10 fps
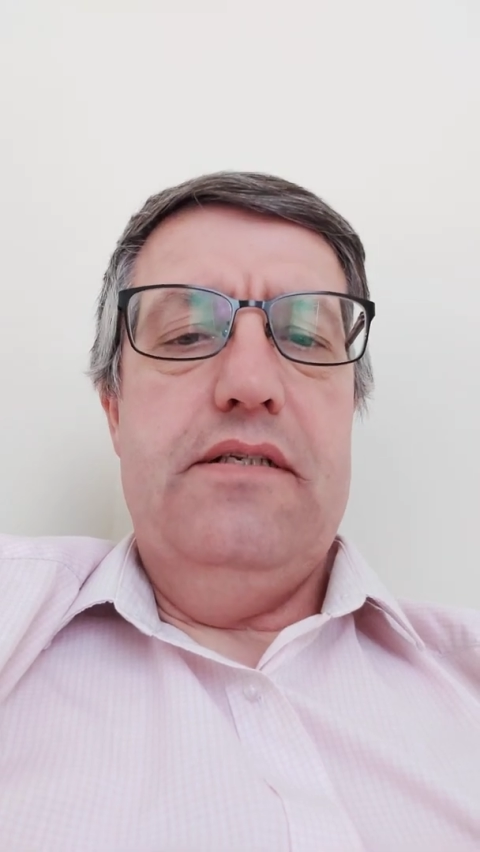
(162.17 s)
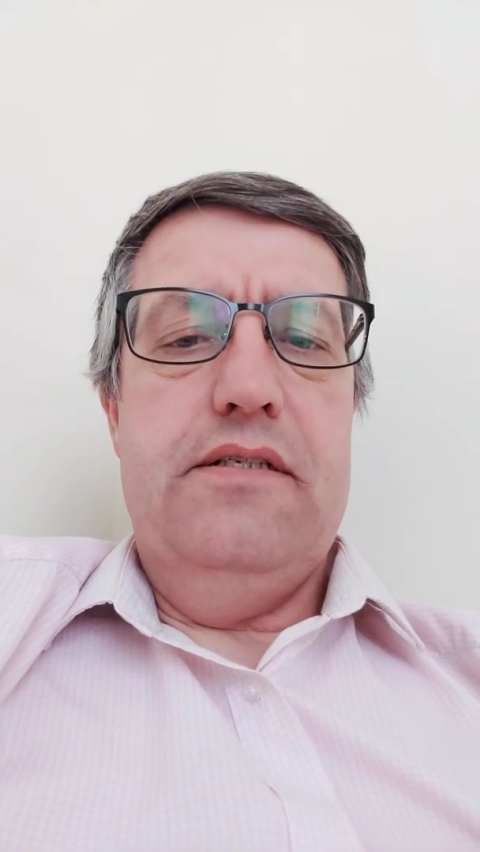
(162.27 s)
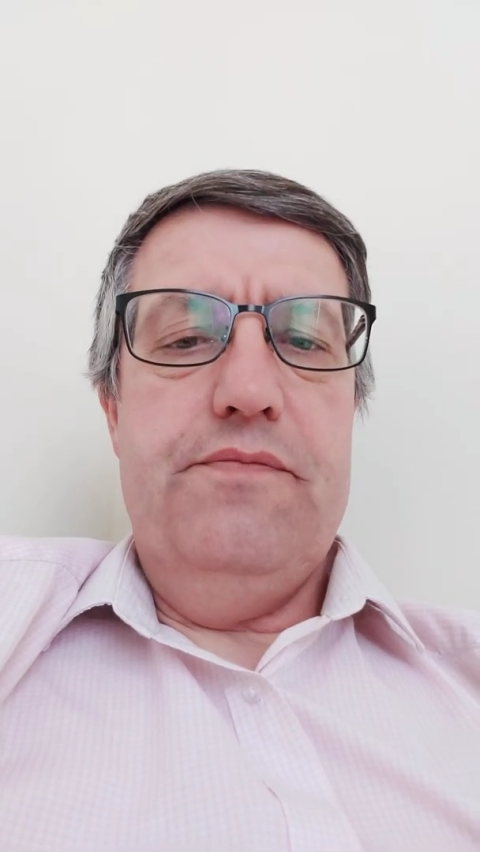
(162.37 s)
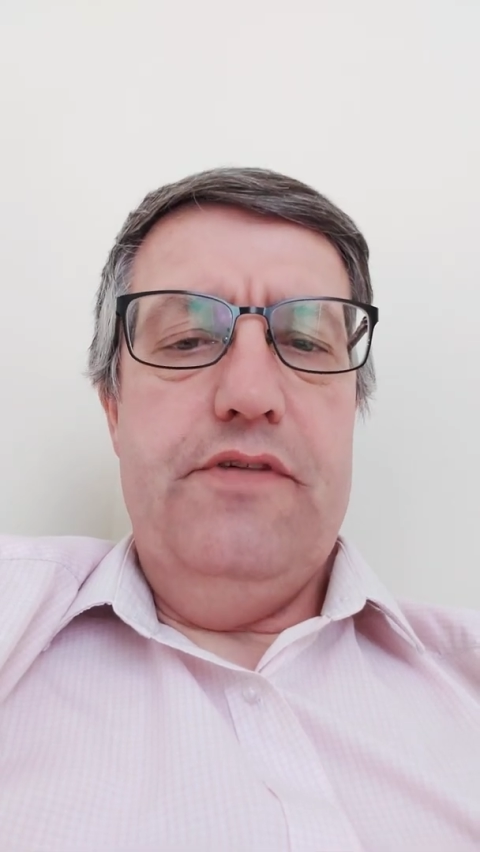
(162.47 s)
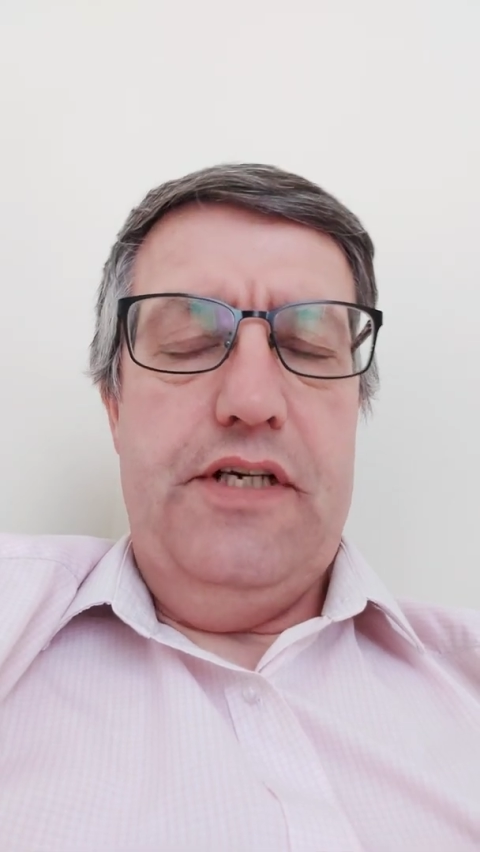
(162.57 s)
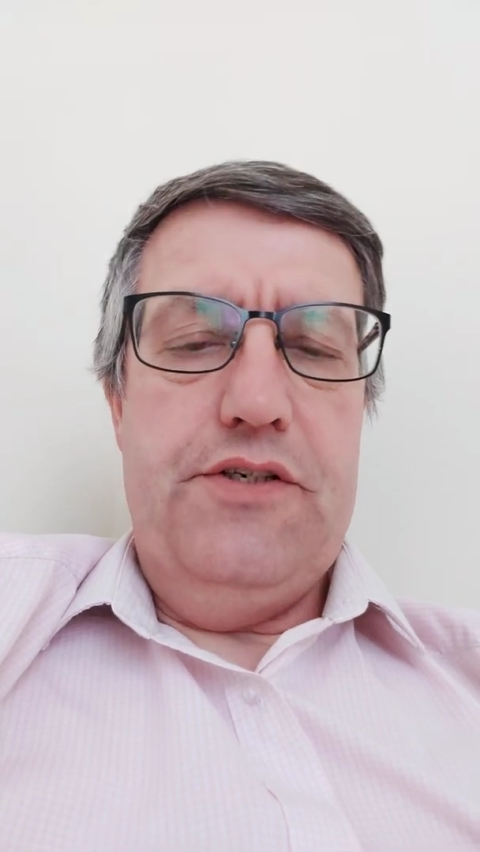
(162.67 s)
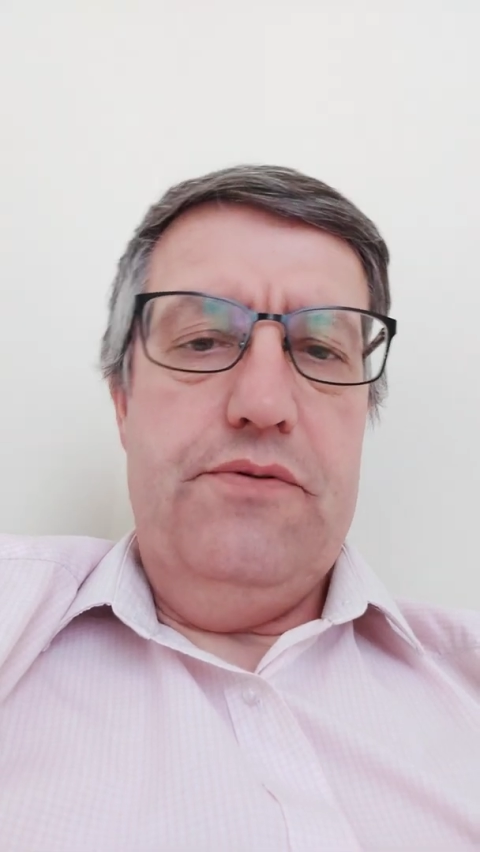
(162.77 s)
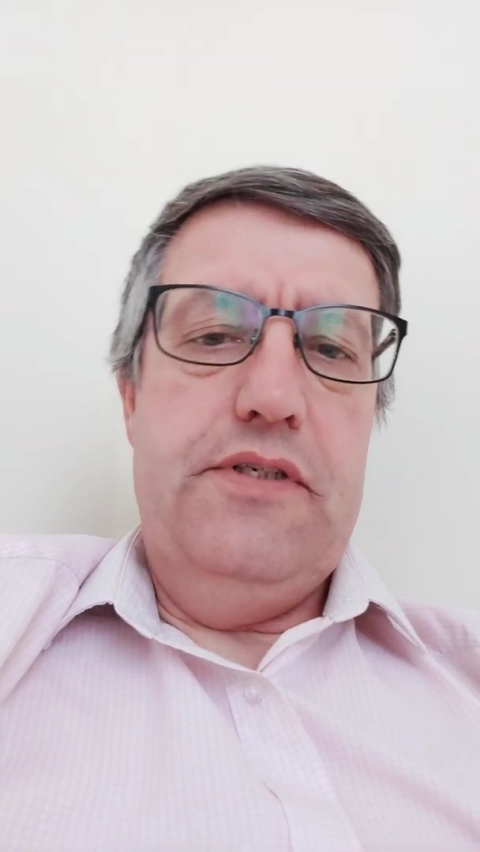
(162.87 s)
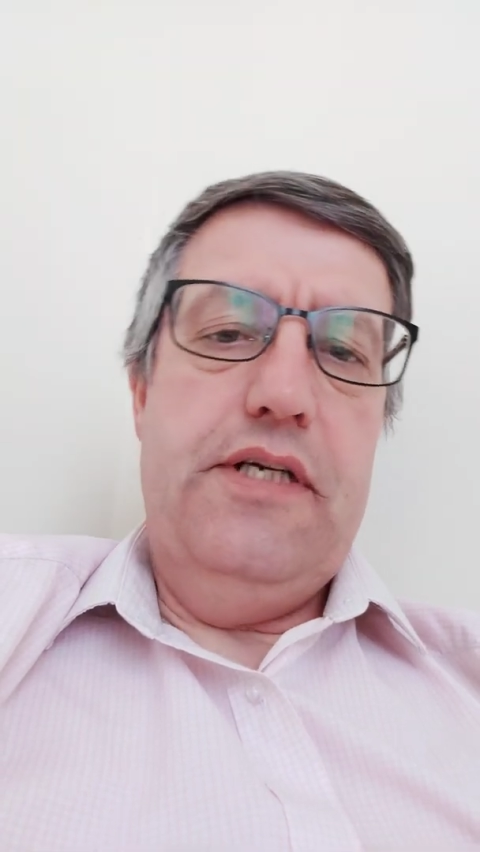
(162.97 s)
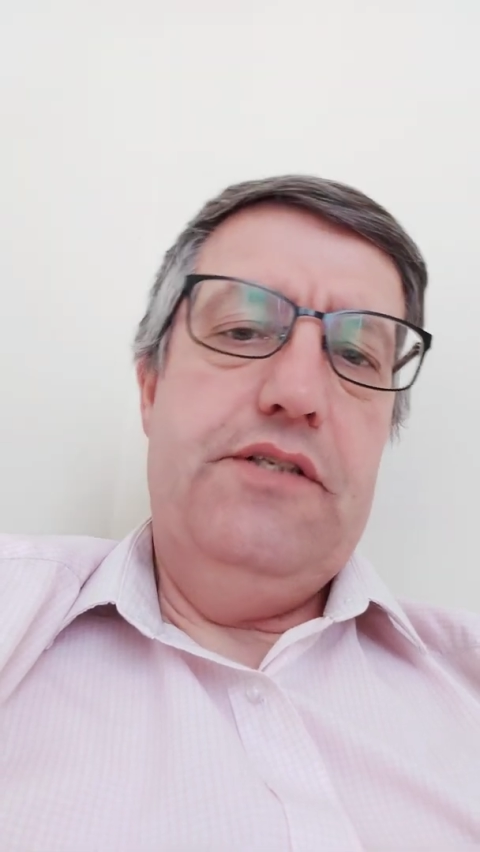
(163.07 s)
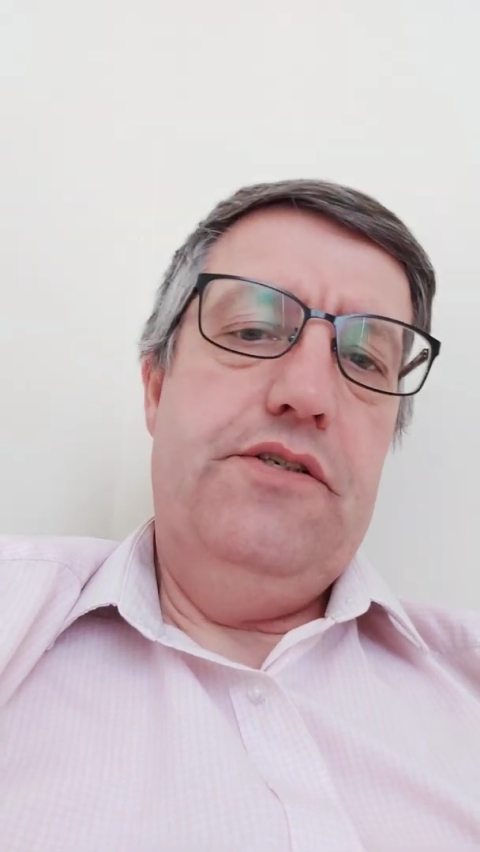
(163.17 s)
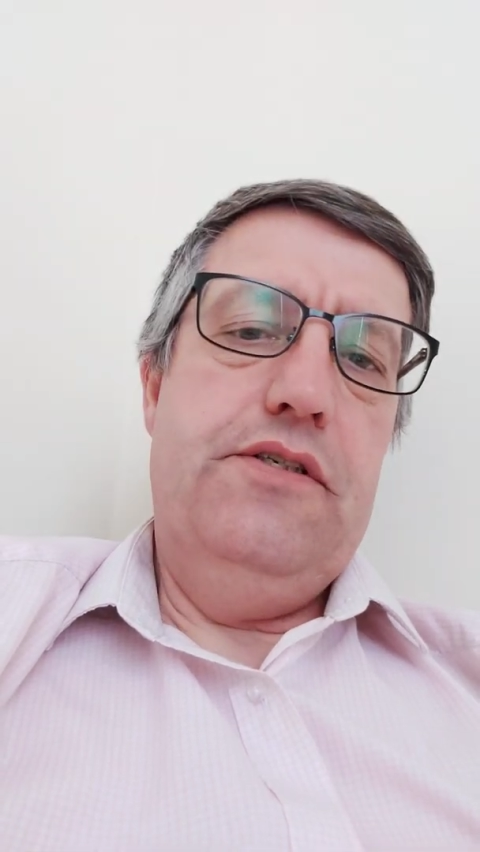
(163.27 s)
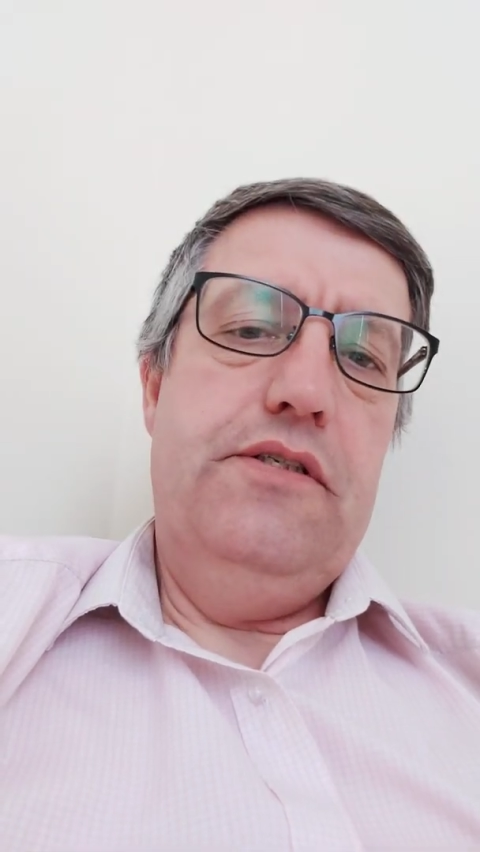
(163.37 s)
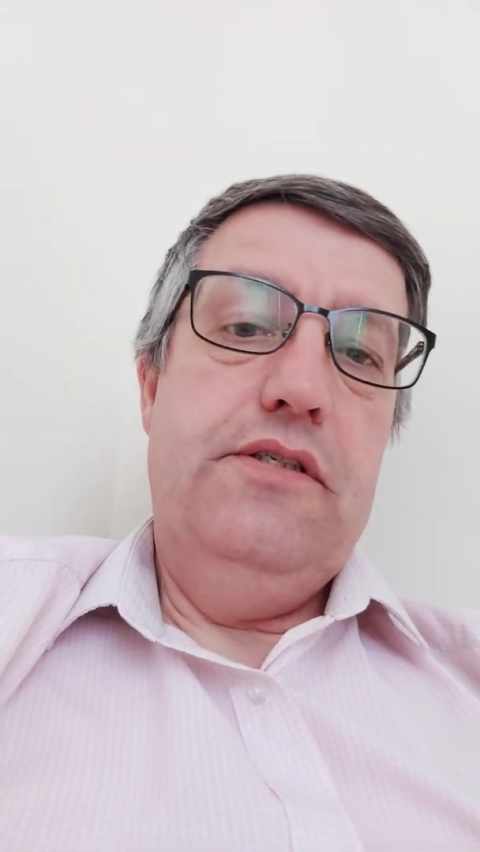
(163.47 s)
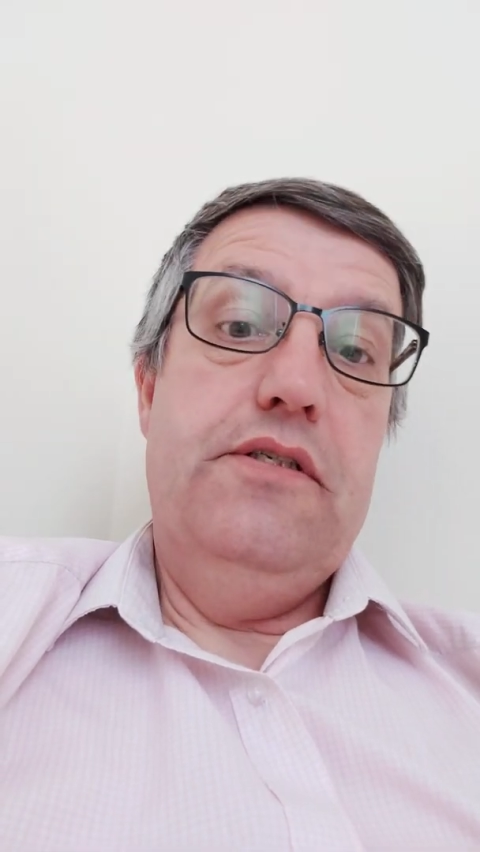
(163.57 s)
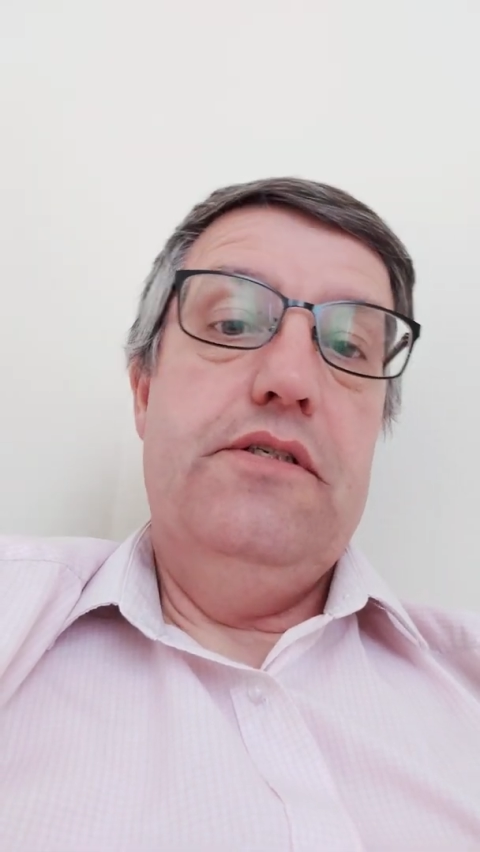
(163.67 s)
to some racial tensions.